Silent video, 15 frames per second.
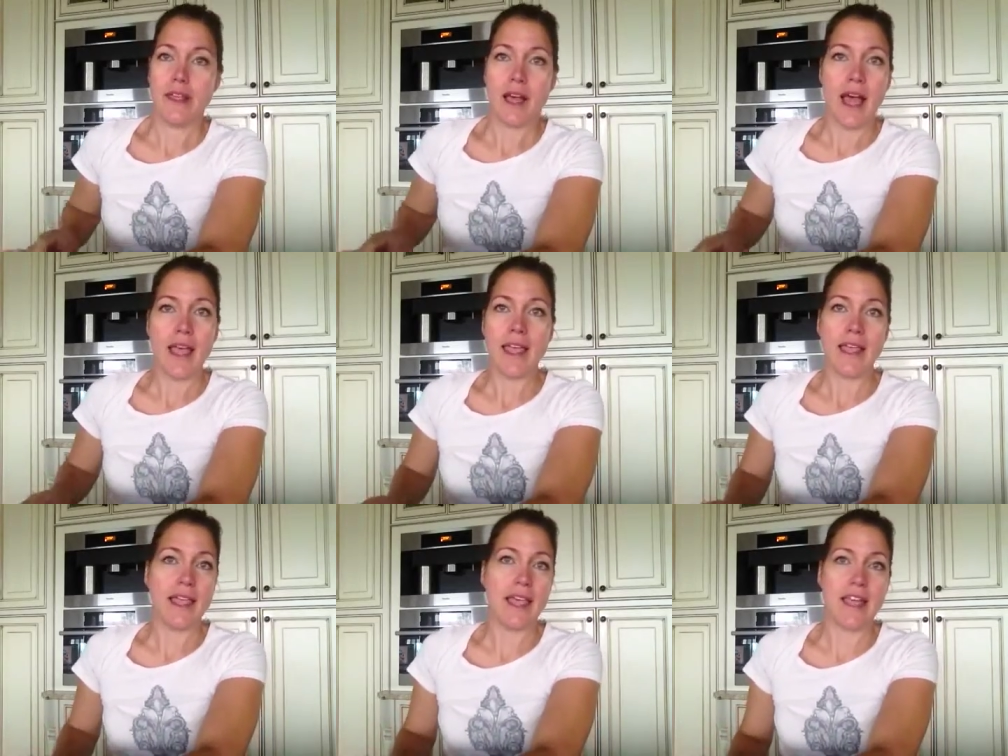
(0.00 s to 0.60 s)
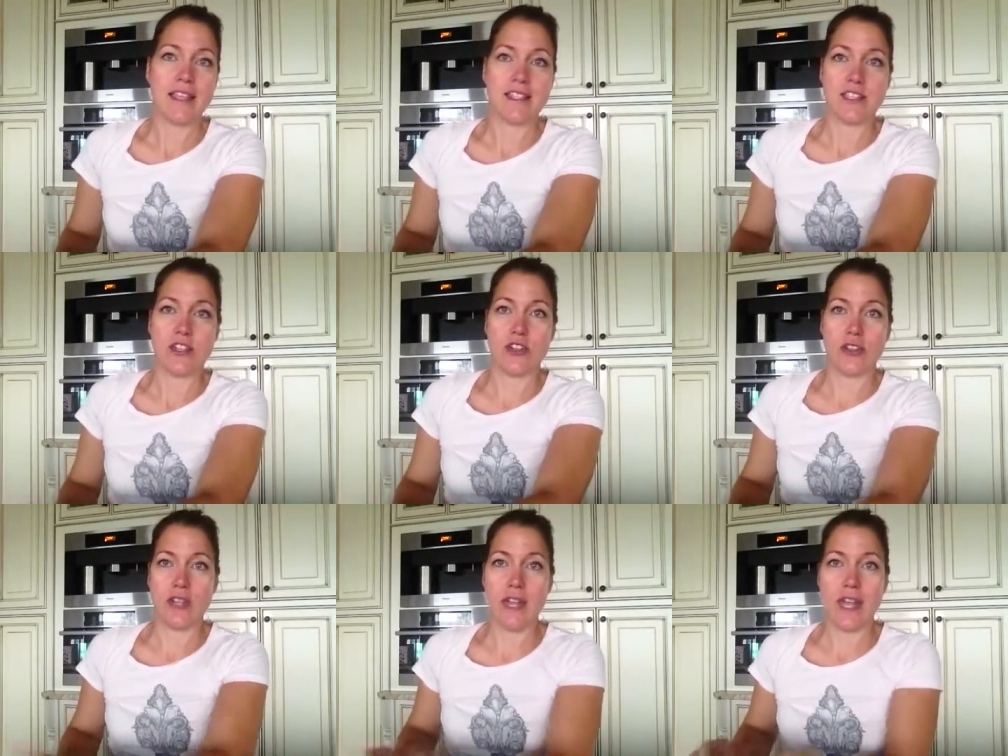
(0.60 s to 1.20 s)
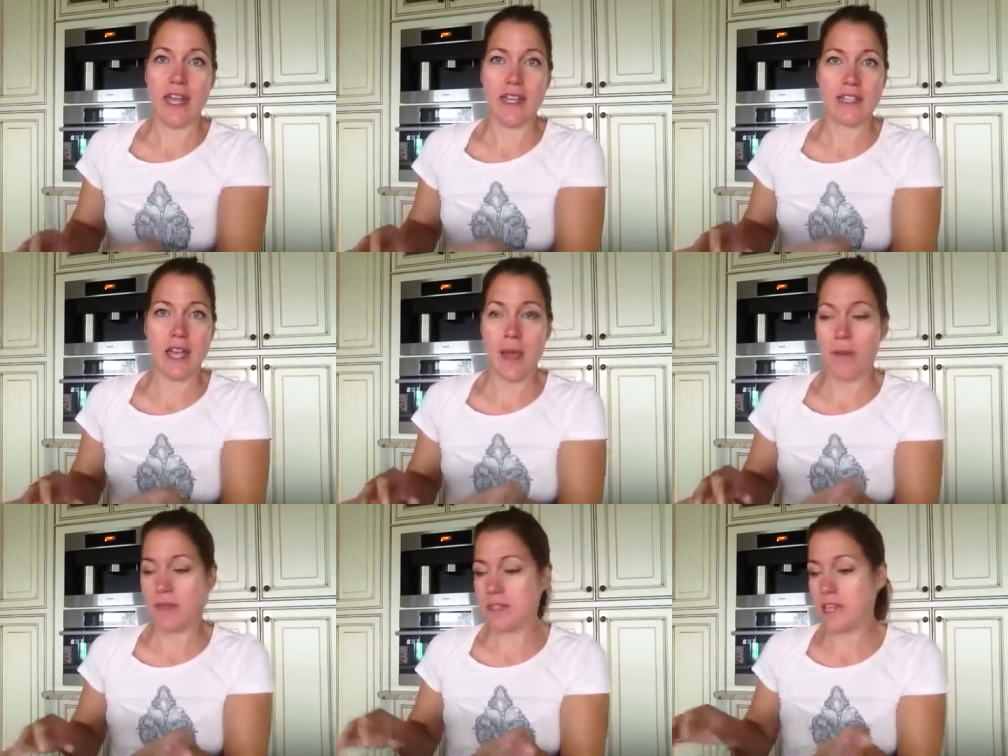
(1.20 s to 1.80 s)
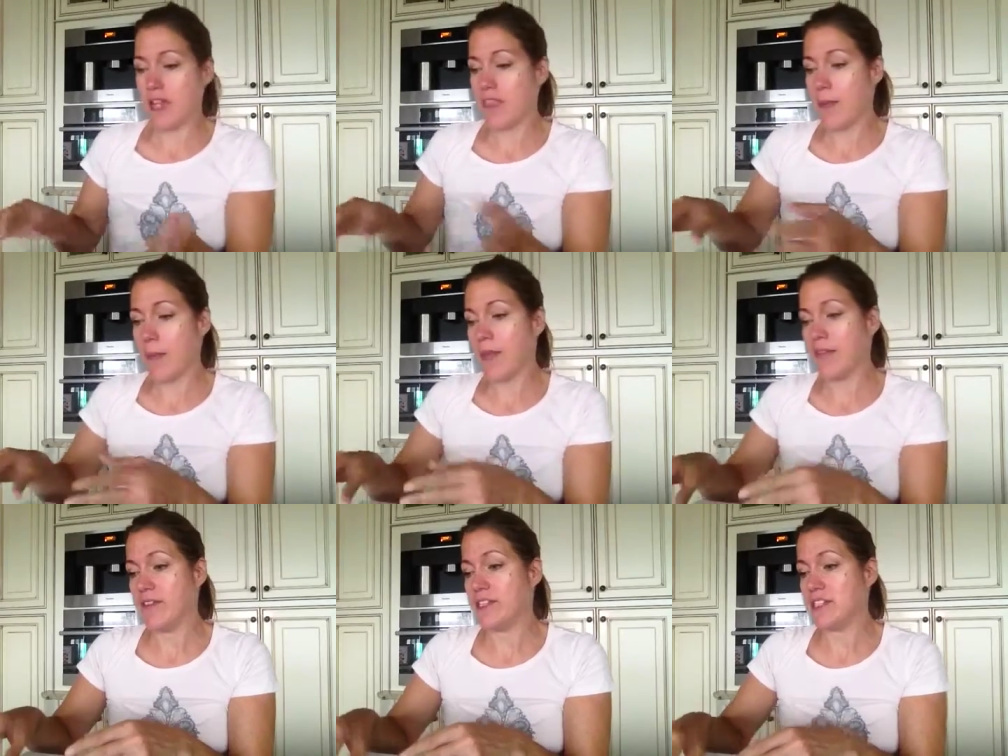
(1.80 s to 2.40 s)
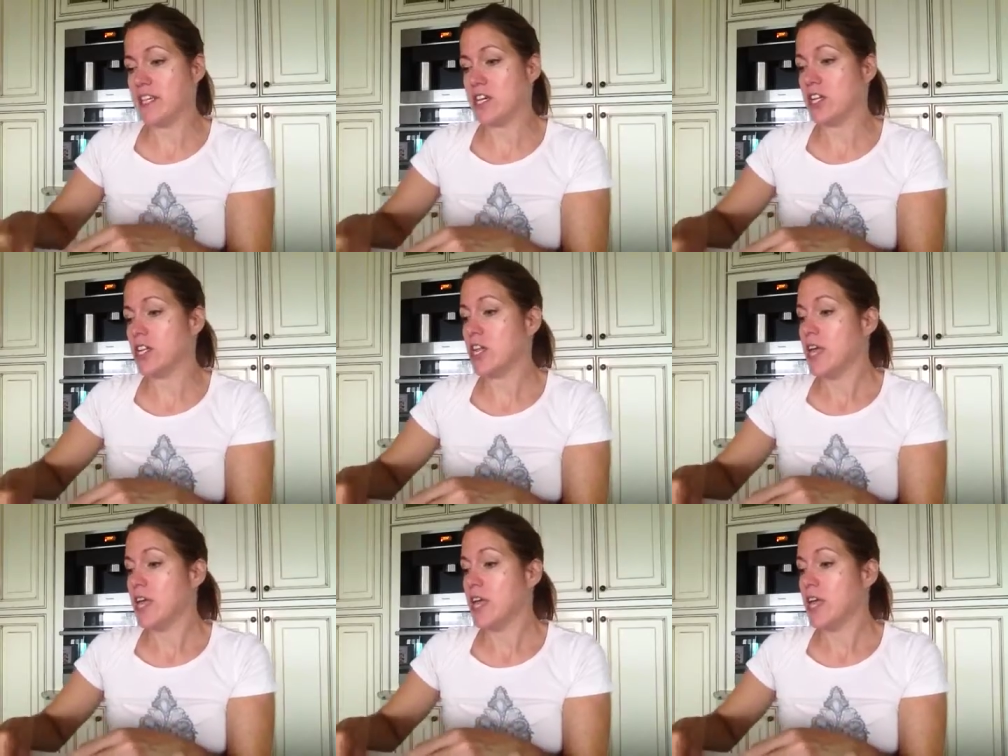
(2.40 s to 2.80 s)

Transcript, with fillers: I can cancel at any time. It's not that big of a deal.